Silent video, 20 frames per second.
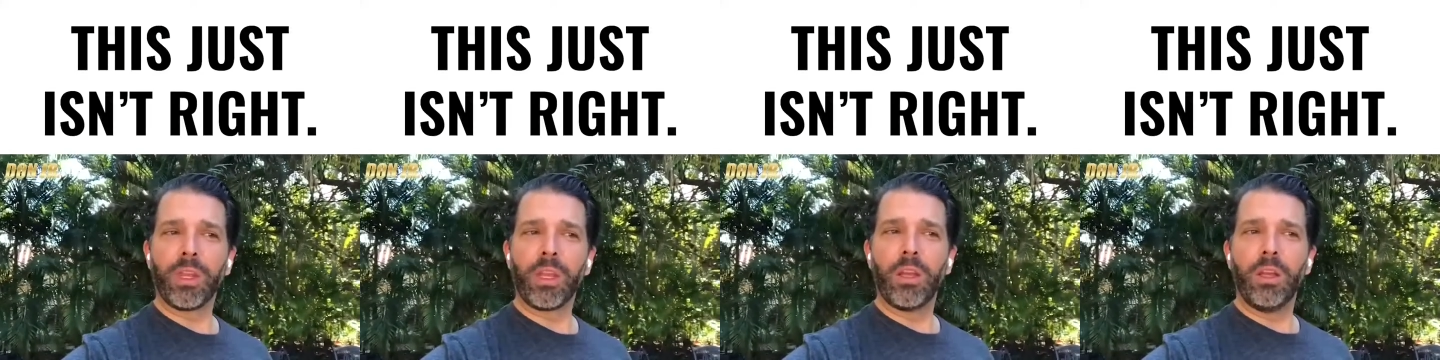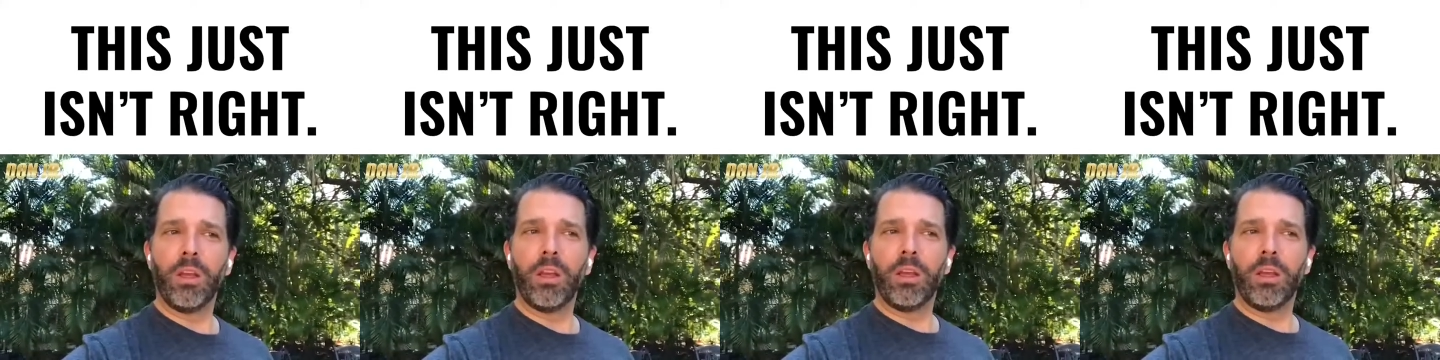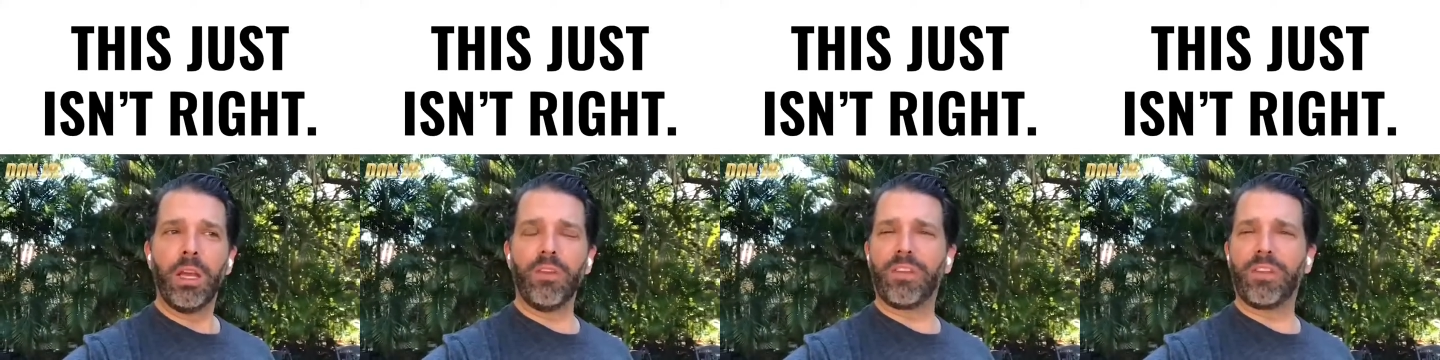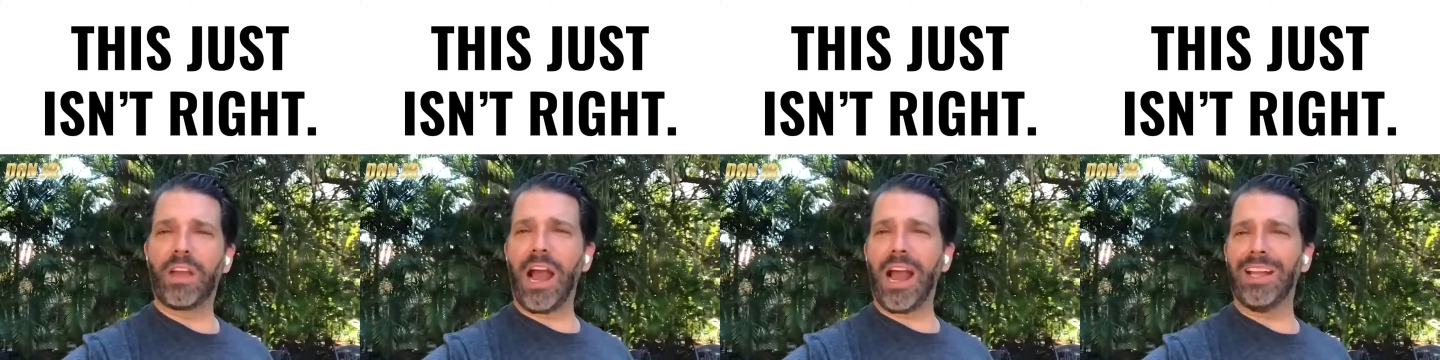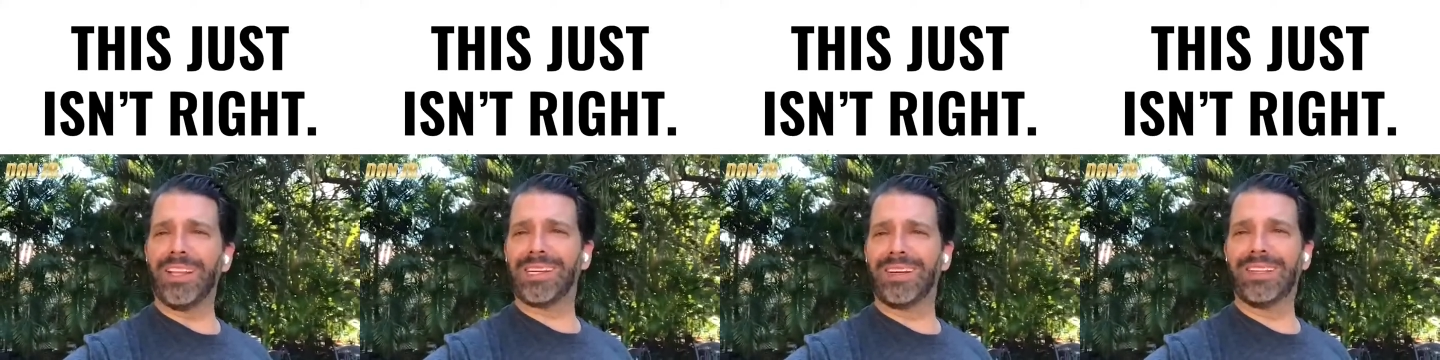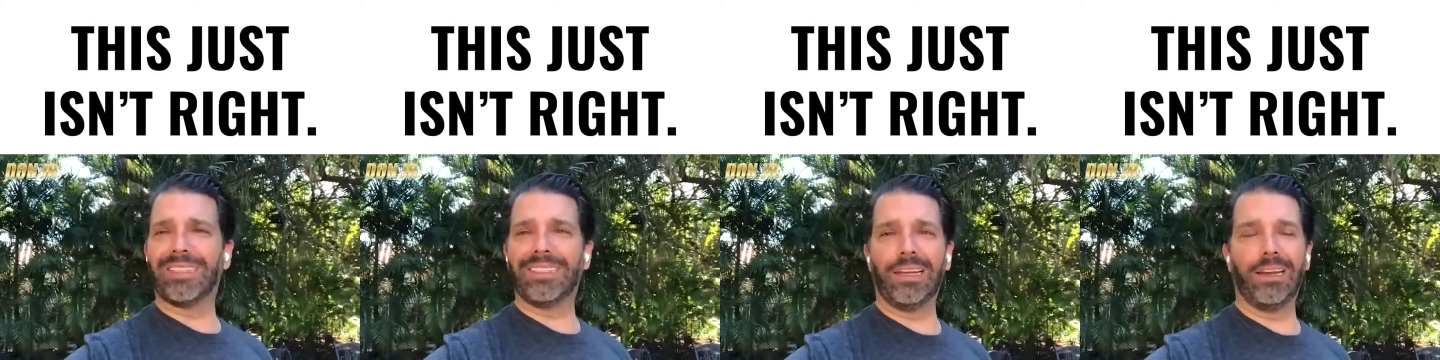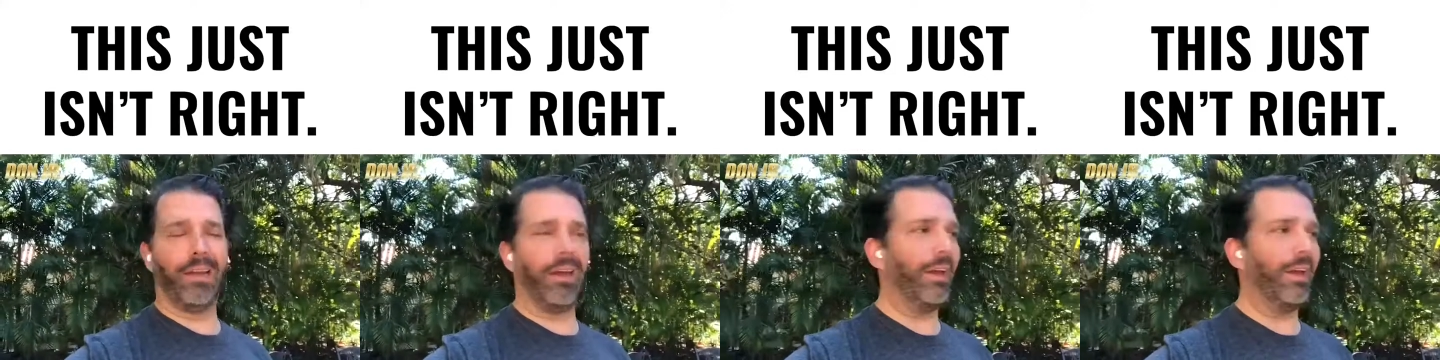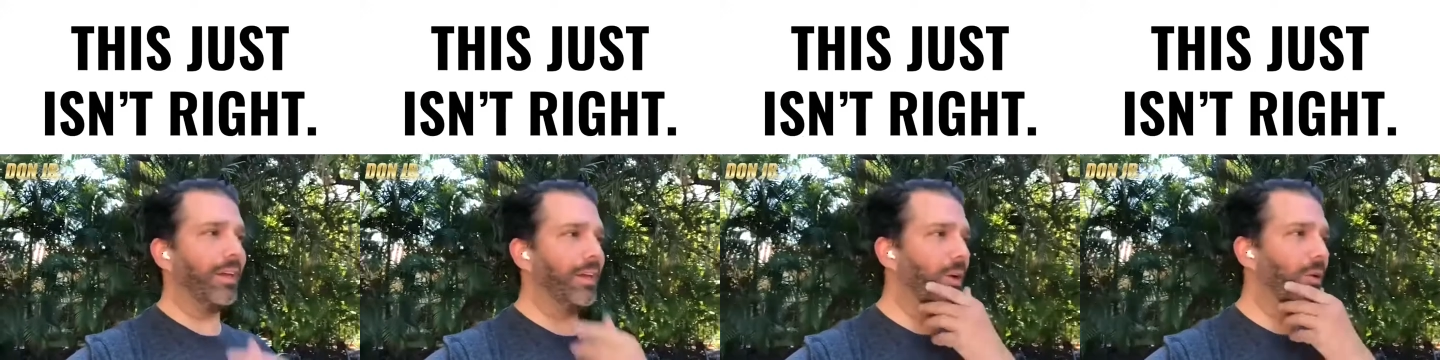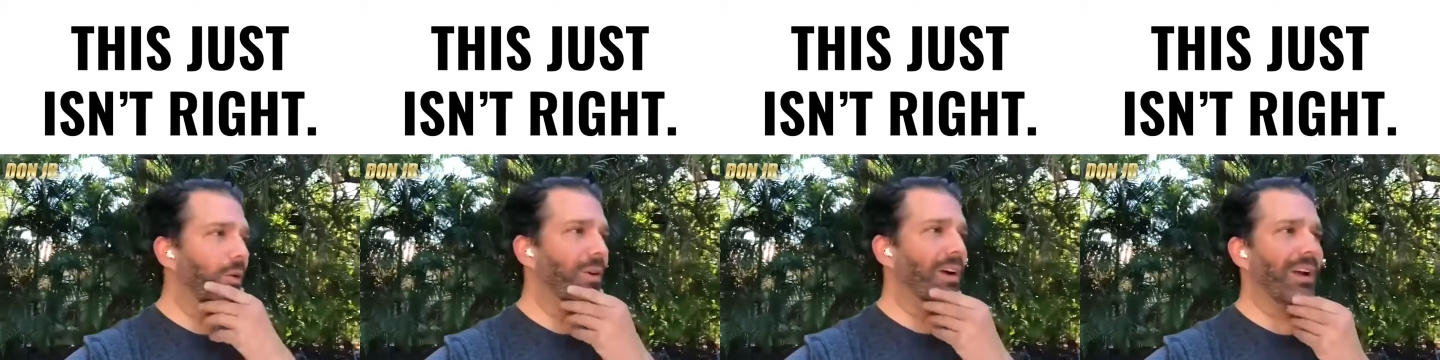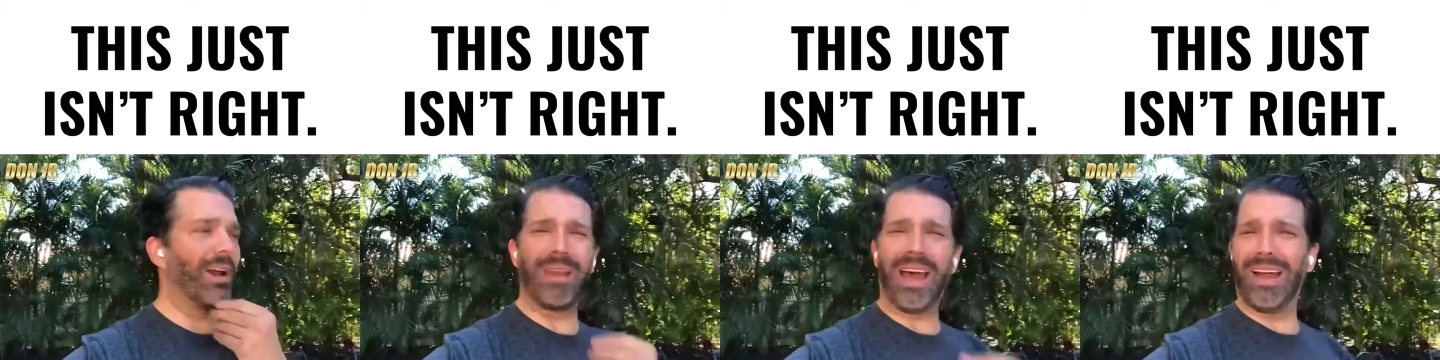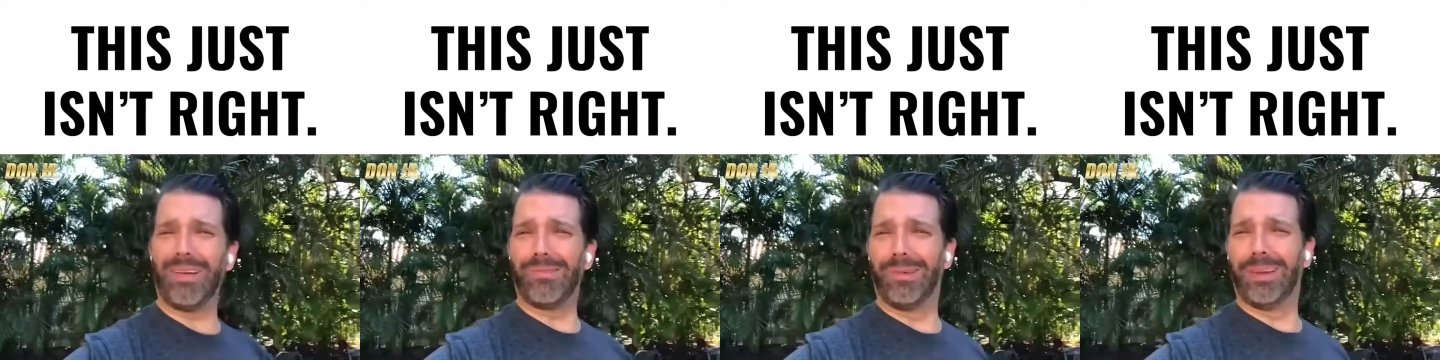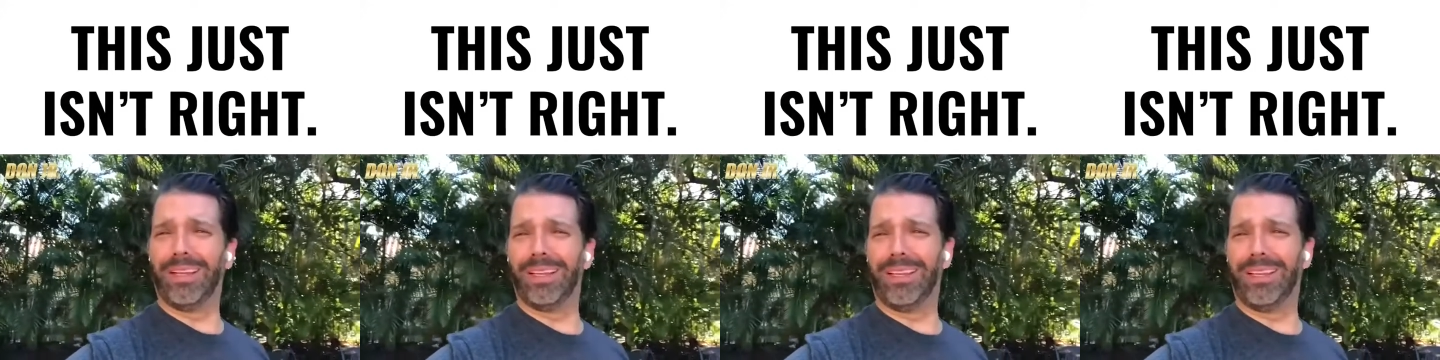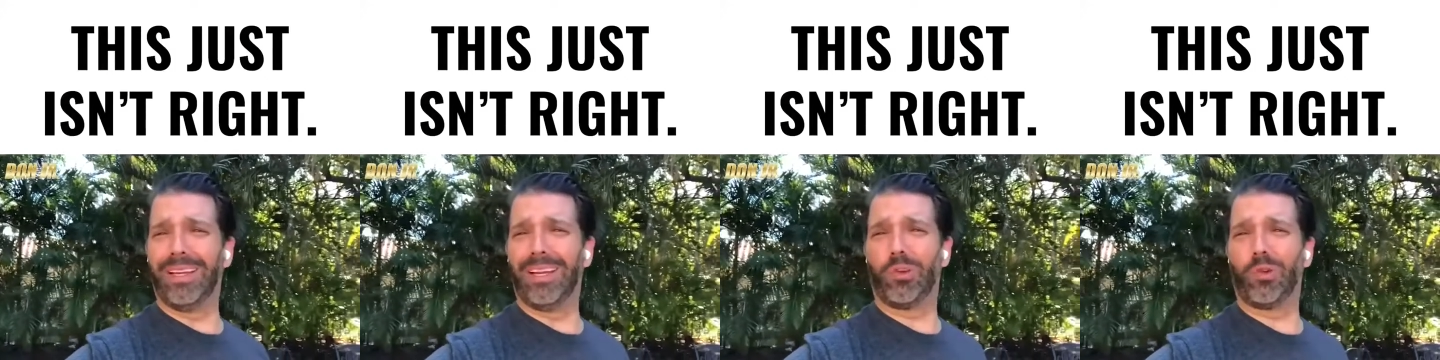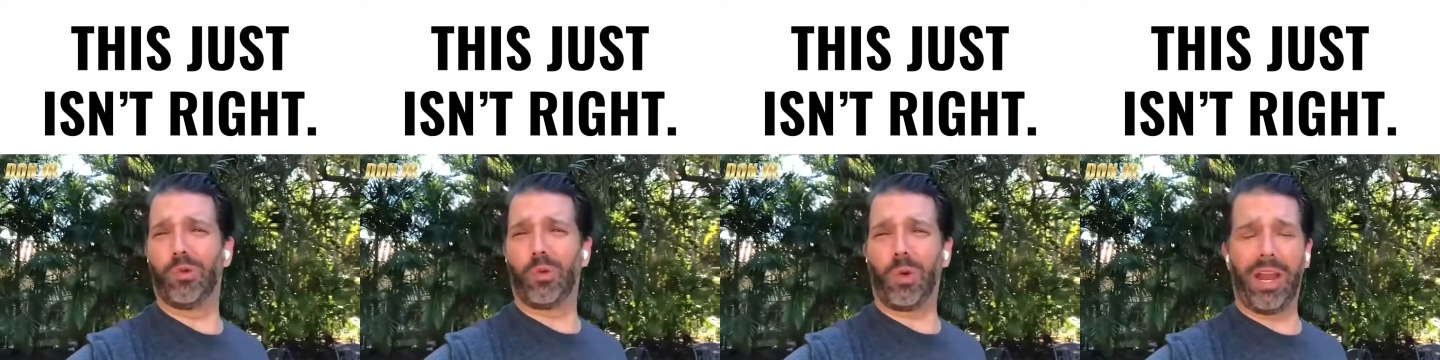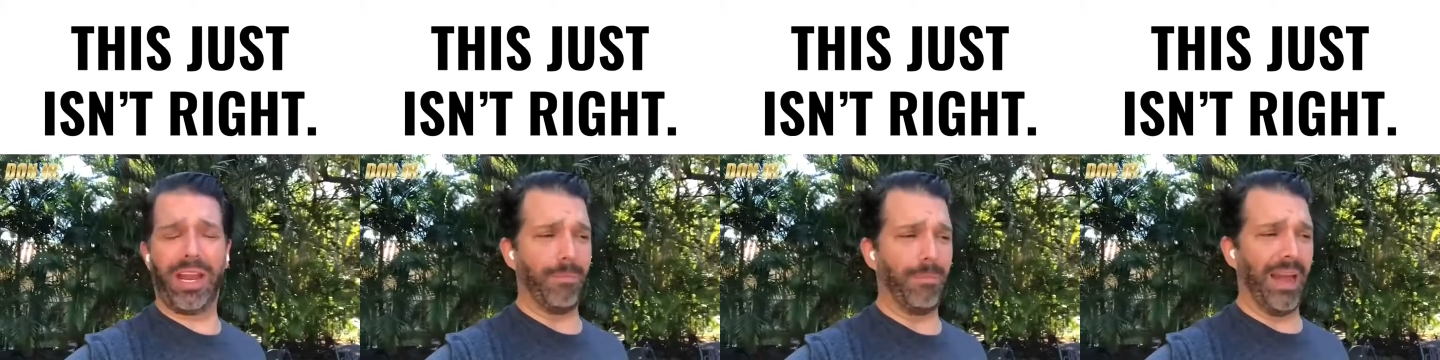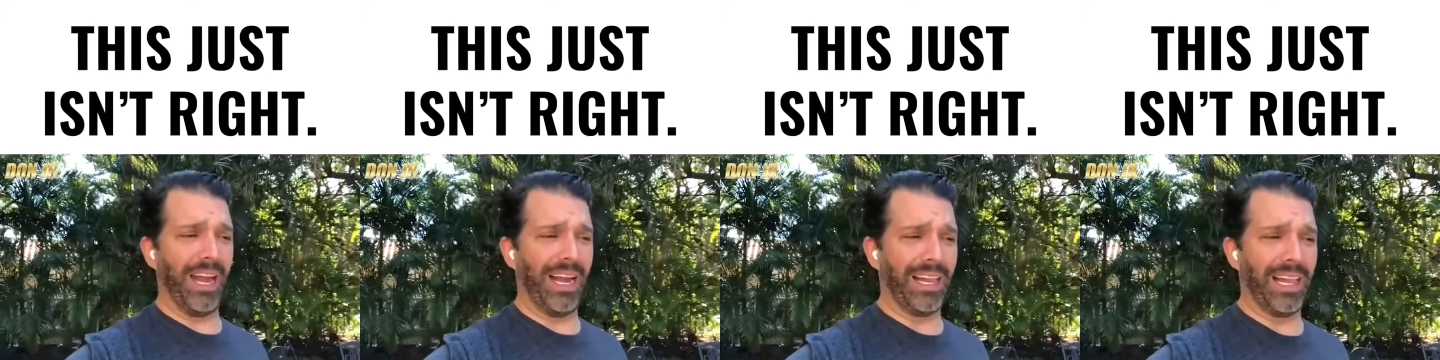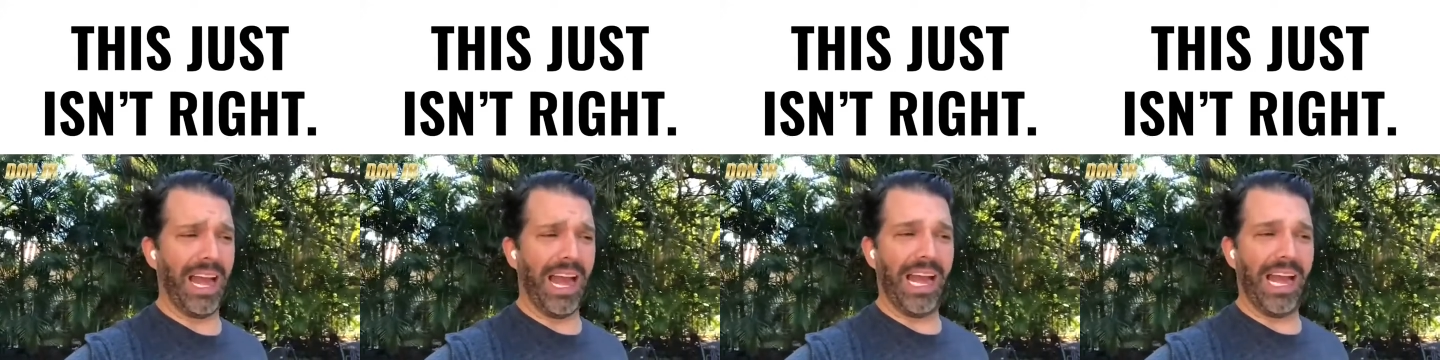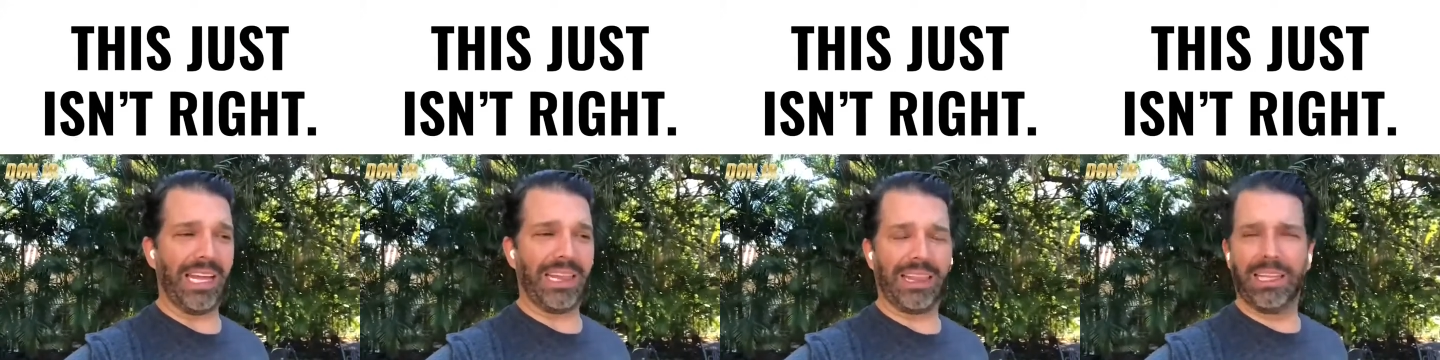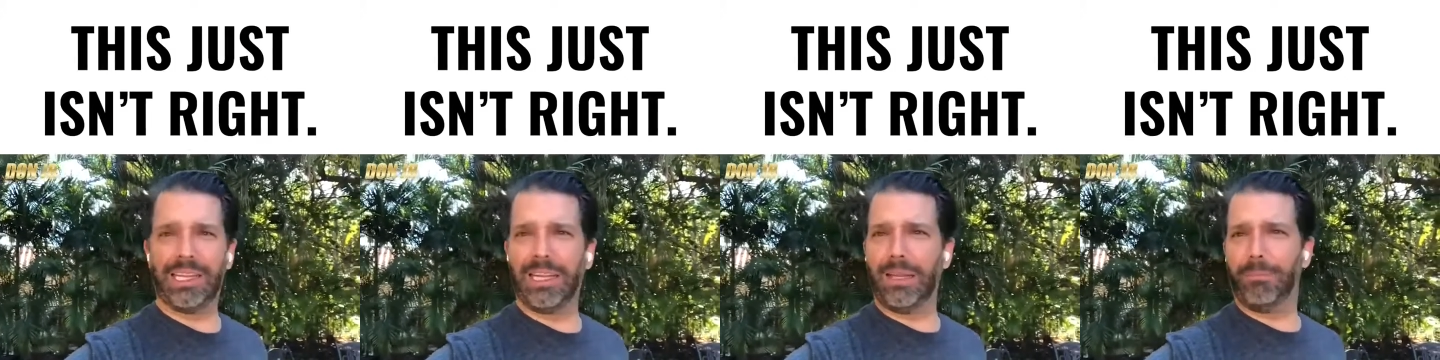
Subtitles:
If guys start saying, hey, you know what? I'm not really a great male athlete,